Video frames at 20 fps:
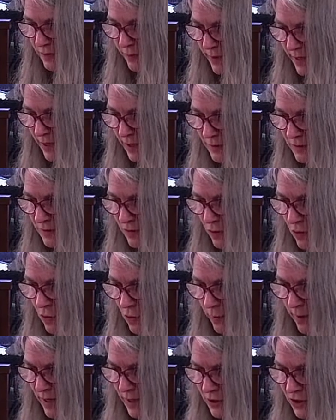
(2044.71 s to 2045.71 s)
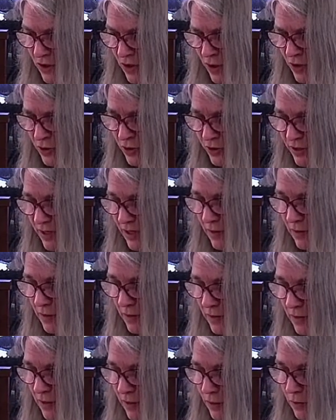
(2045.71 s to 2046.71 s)
spans the whole bench
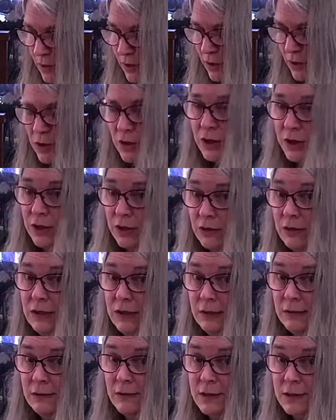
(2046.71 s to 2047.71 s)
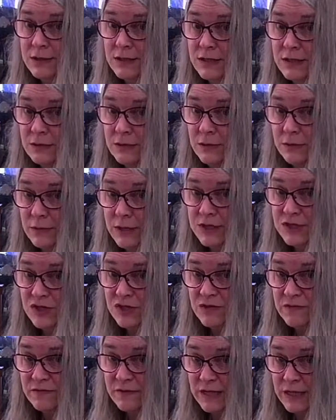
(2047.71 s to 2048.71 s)
underneath that you can hook your heel onto to rest
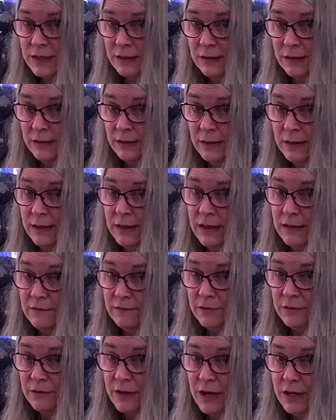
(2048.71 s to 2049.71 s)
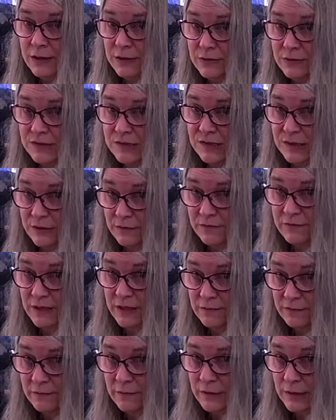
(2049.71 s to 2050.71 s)
your feet. If you're not using your
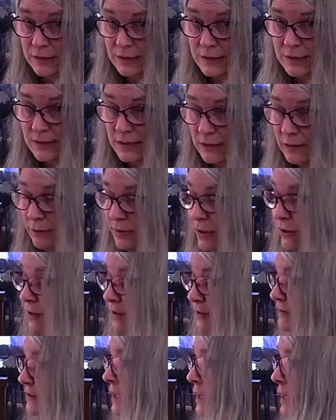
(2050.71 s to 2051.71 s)
feet for an extended period of